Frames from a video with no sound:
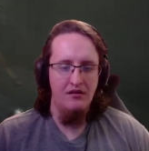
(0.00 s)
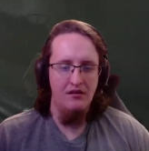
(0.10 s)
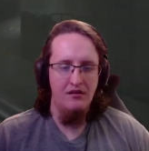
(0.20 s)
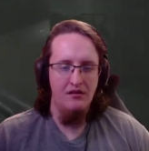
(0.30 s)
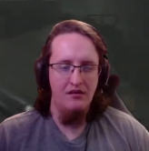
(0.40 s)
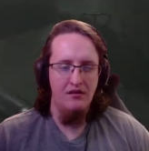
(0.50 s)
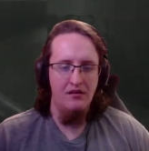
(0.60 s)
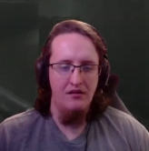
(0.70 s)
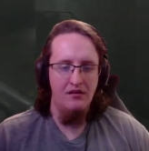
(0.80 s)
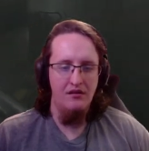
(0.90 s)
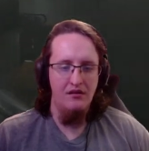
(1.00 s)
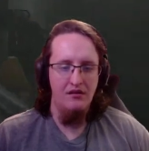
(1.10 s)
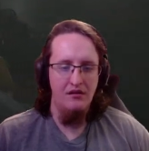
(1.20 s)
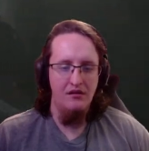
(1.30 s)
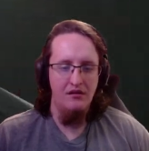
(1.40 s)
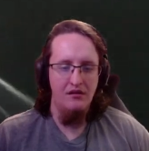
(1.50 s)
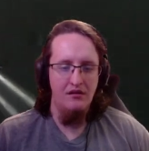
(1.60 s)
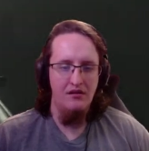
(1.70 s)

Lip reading: (no one is talking)